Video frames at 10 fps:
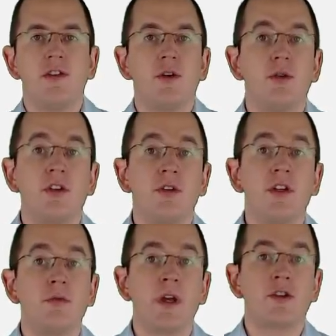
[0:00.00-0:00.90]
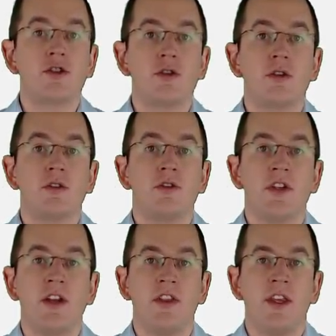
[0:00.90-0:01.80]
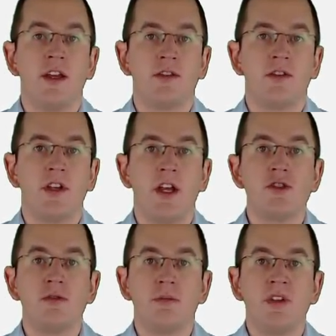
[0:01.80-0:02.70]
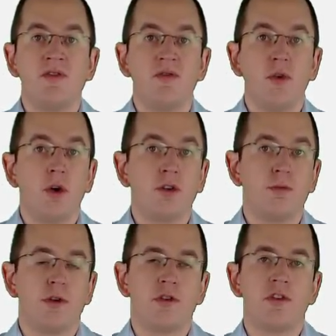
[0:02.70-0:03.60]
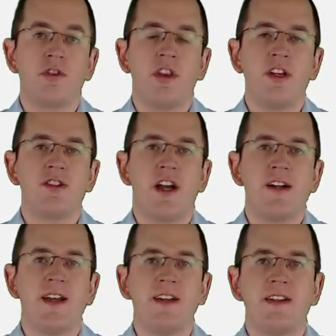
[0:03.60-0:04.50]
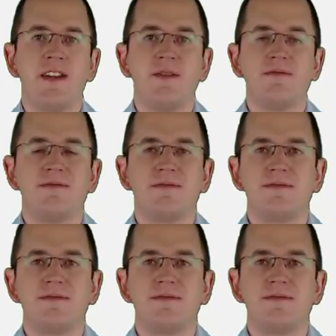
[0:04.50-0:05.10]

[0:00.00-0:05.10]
So you need to make sure to set the association before you persist the child entity.